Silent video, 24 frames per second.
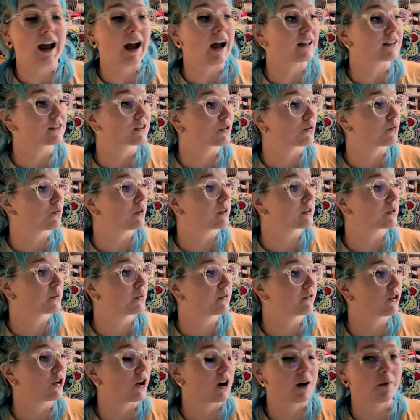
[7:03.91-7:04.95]
And so once
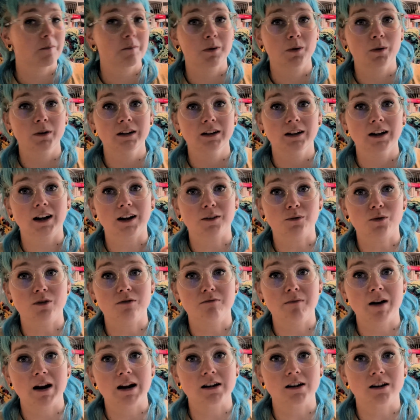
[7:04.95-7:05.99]
we've got our point and we've
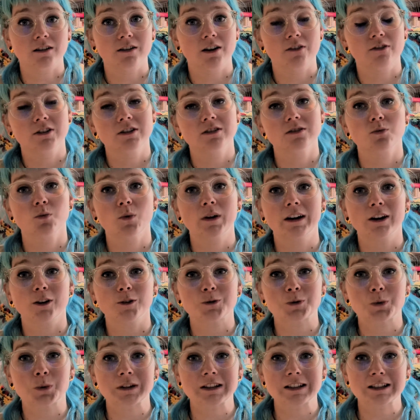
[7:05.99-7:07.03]
made our evidence, we're going
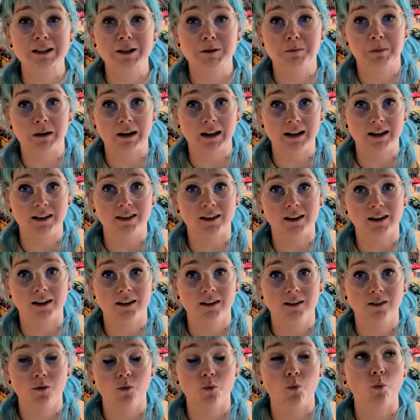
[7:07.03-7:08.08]
to explain that.
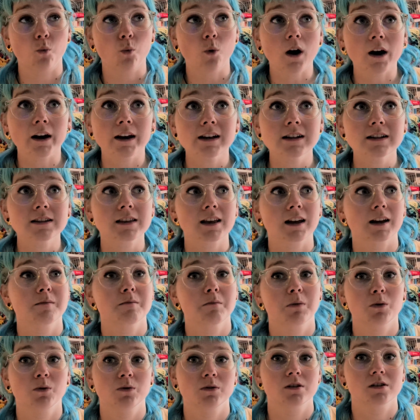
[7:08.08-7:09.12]
Why is that
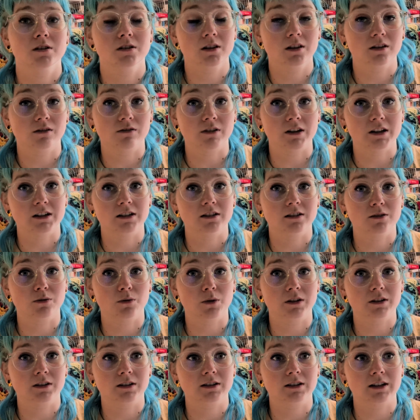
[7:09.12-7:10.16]
important to the reader to
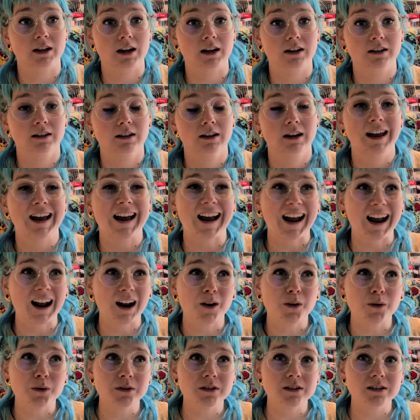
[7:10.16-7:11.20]
understand?
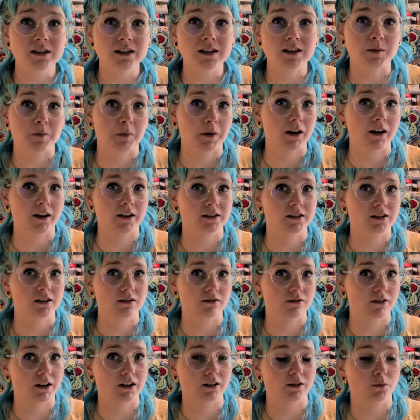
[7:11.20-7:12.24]
How does this apply to the
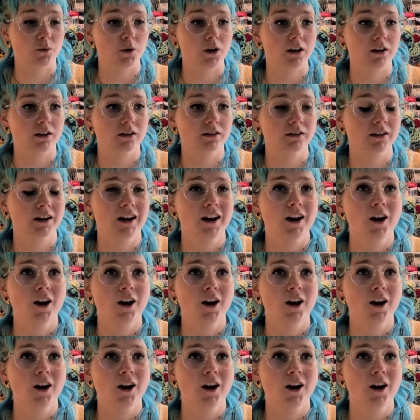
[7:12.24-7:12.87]
real world?